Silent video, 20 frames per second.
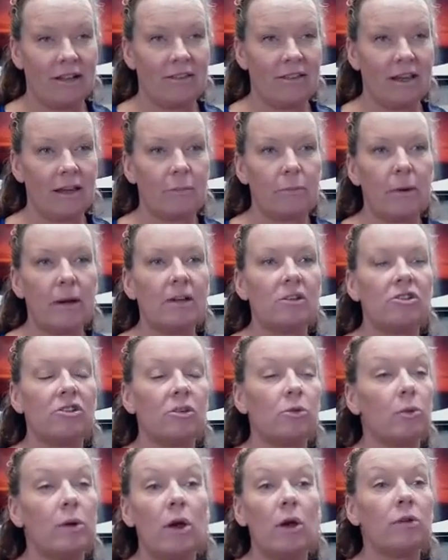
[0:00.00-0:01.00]
It's like, but
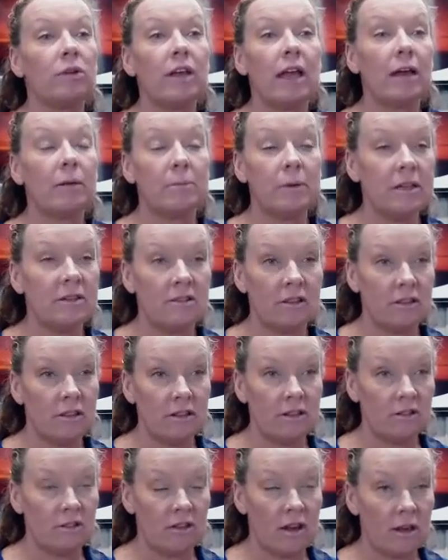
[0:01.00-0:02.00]
we only had pizza
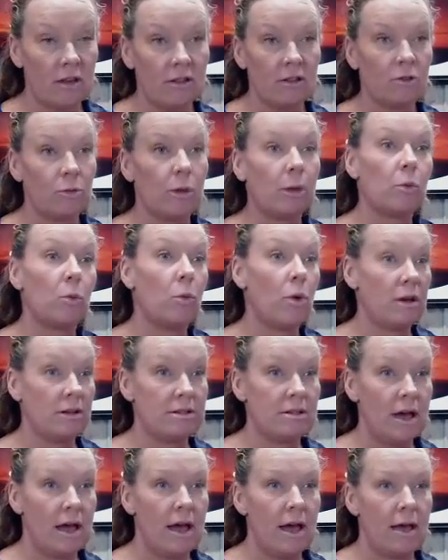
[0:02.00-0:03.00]
this week
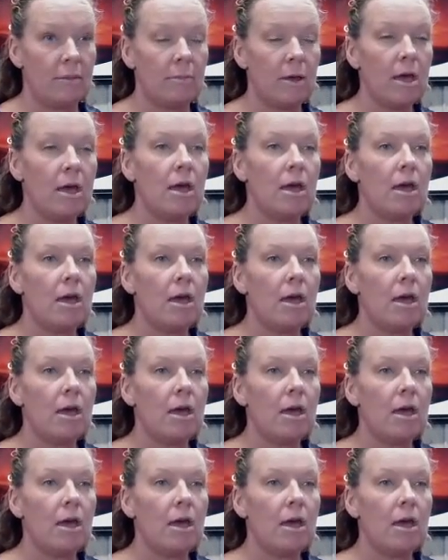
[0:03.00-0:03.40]
one time,